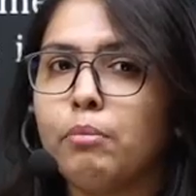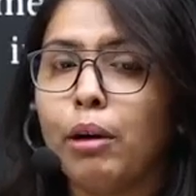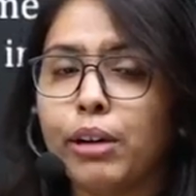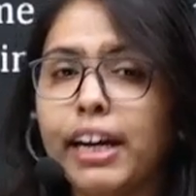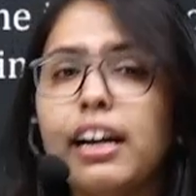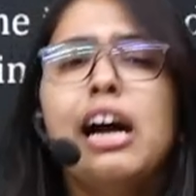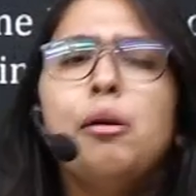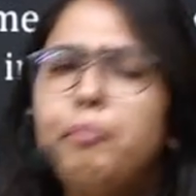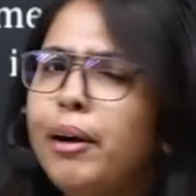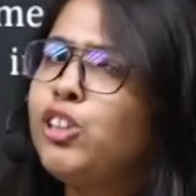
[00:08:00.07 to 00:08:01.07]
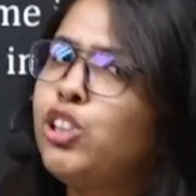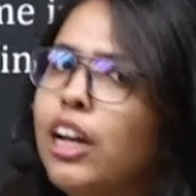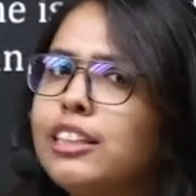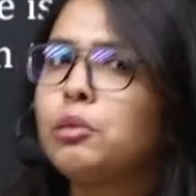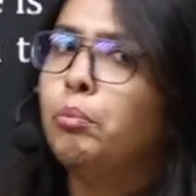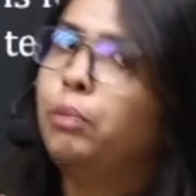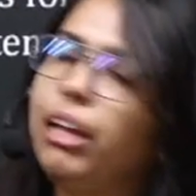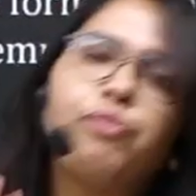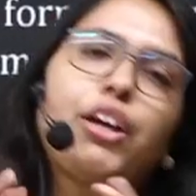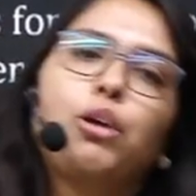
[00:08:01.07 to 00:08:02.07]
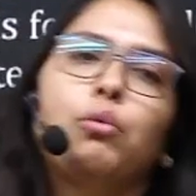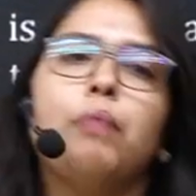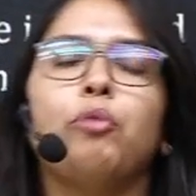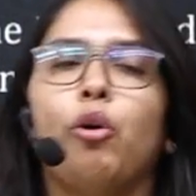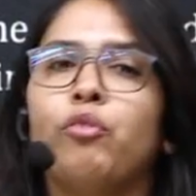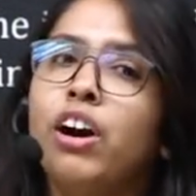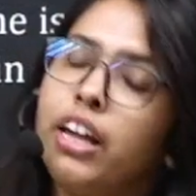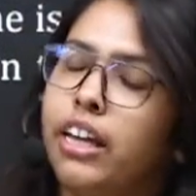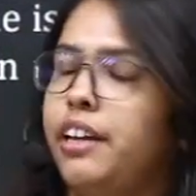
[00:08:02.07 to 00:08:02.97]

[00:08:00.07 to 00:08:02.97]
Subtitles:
it, but just briefing you up over here.